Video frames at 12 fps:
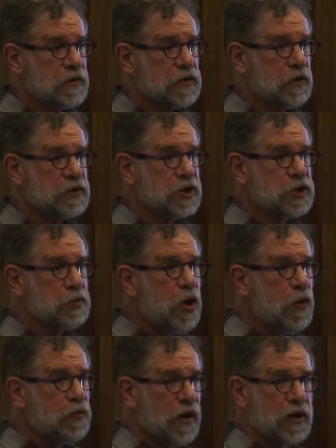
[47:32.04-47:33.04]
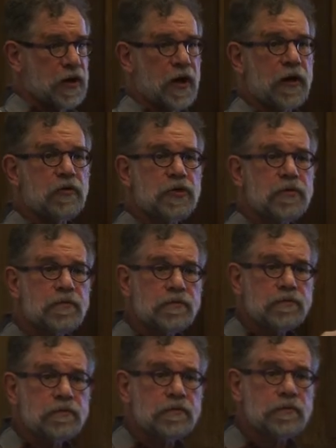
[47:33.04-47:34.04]
So it's a small predicate language.
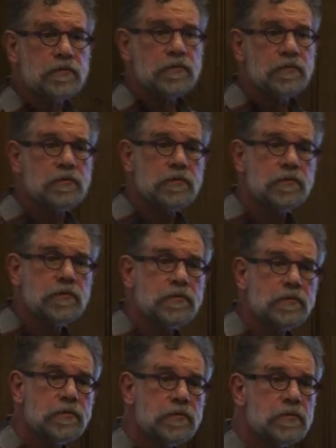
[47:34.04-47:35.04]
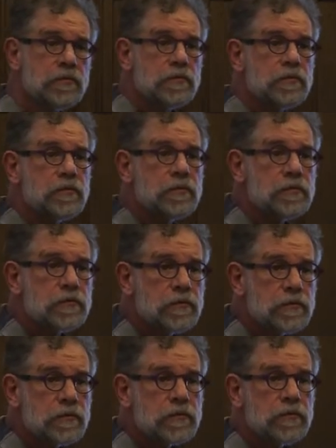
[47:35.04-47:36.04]
How does this work
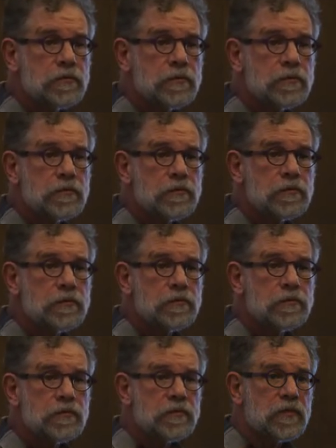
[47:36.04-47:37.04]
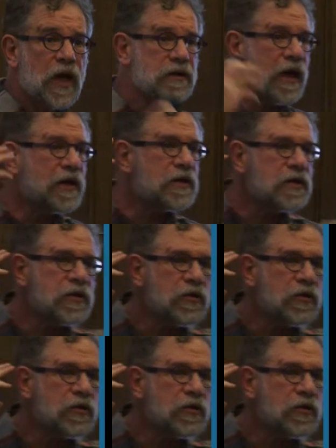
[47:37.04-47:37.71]
with use cases?